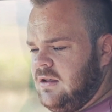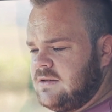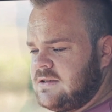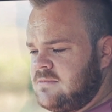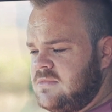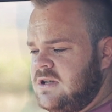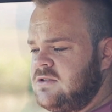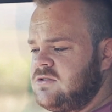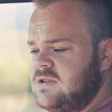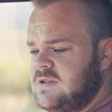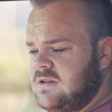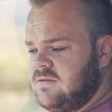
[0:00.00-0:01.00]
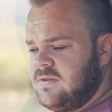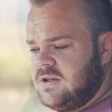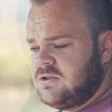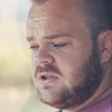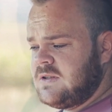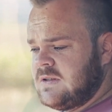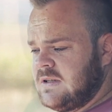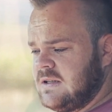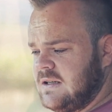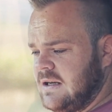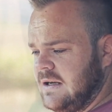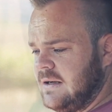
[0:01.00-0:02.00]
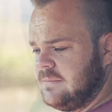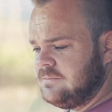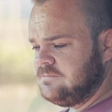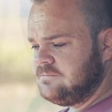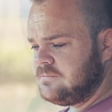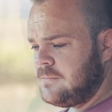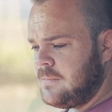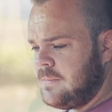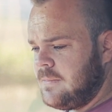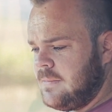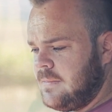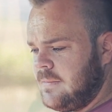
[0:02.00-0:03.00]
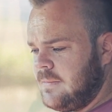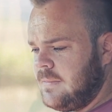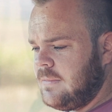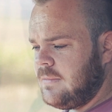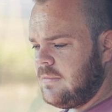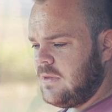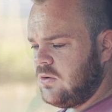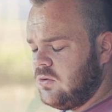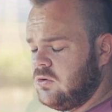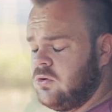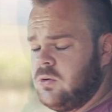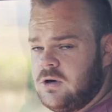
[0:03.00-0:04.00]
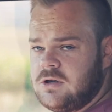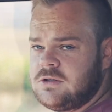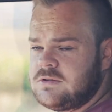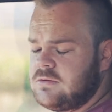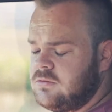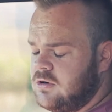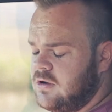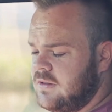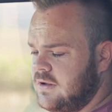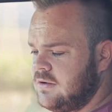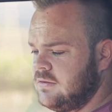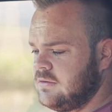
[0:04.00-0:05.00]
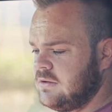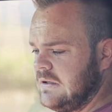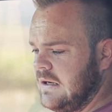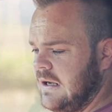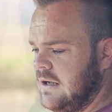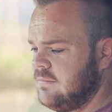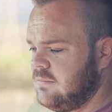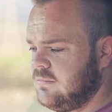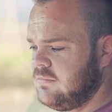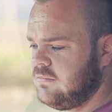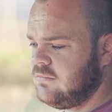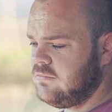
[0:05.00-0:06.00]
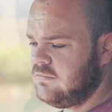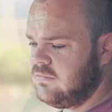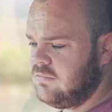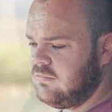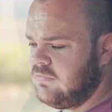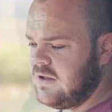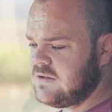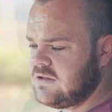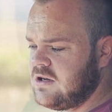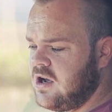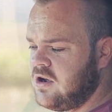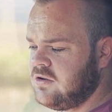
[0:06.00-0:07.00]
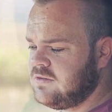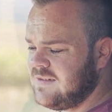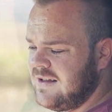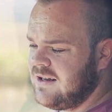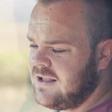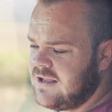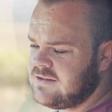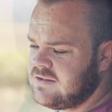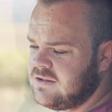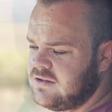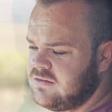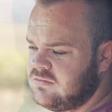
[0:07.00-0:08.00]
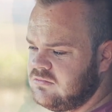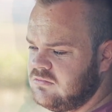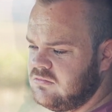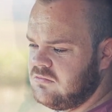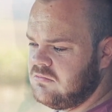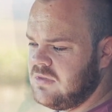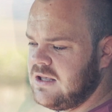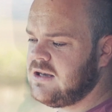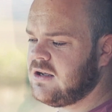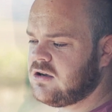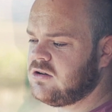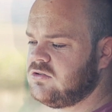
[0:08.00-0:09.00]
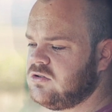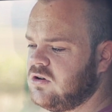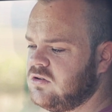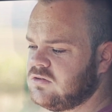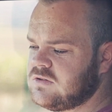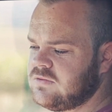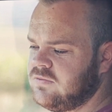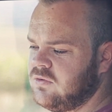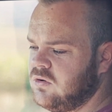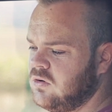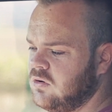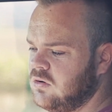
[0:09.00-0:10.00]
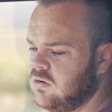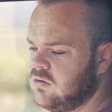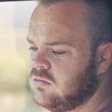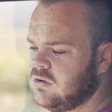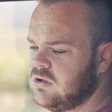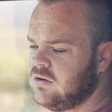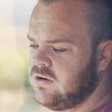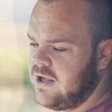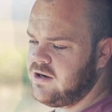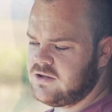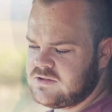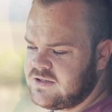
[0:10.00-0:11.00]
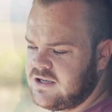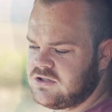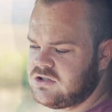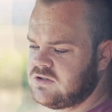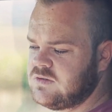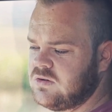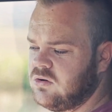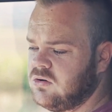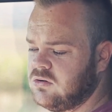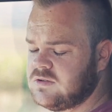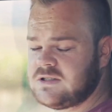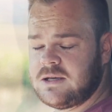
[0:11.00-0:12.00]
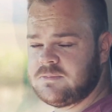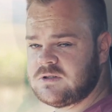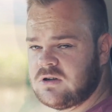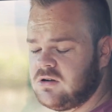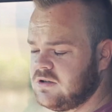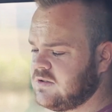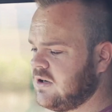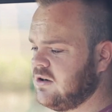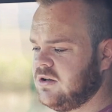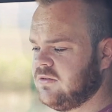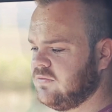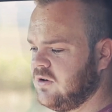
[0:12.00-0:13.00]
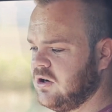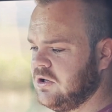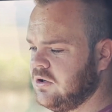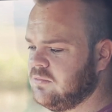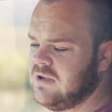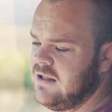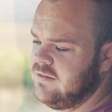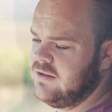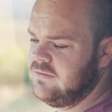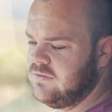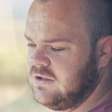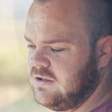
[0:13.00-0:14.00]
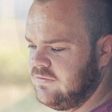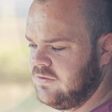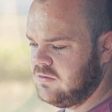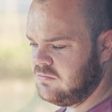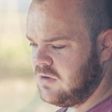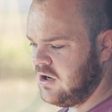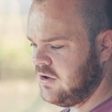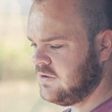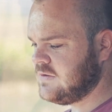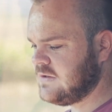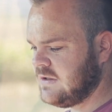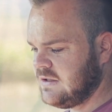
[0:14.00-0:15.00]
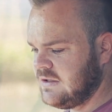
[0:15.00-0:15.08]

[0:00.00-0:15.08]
some interesting features, or quirks rather. There's no dedicated media controls for radio stations or skip song. It's only volume and then the different modes.